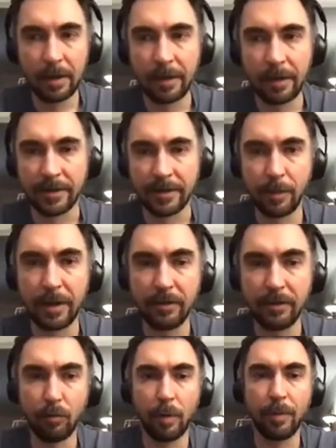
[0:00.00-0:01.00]
Okay, so my
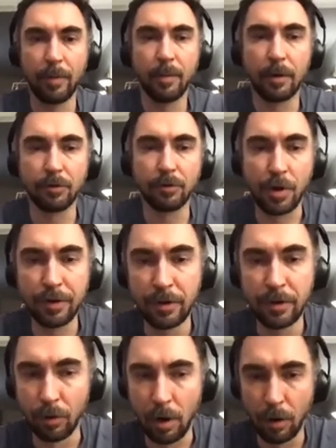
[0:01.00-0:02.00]
talk will be about running
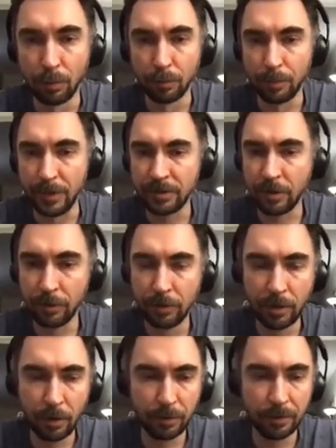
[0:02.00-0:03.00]
your own Bitcoin
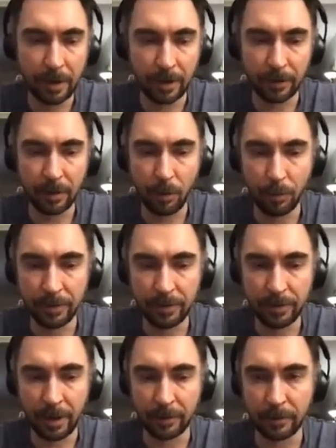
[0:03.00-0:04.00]
node and how it
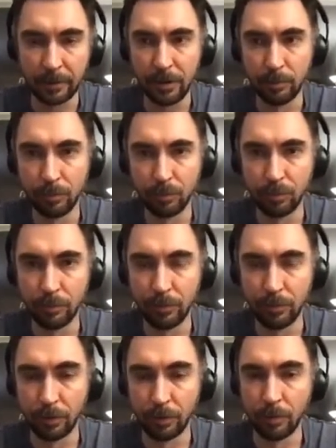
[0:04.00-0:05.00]
can improve
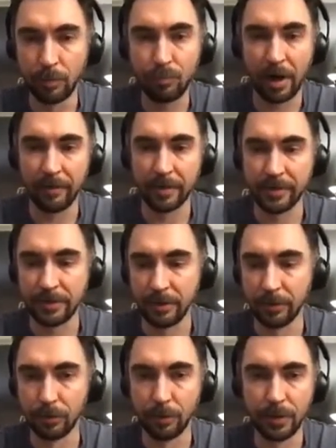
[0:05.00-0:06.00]
your privacy
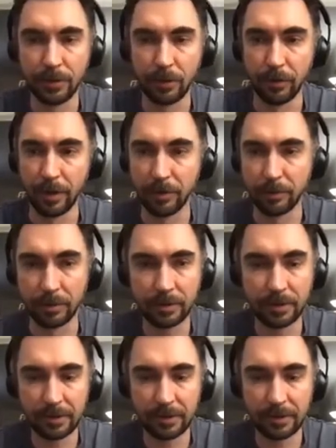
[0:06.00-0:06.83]
on the Bitcoin network.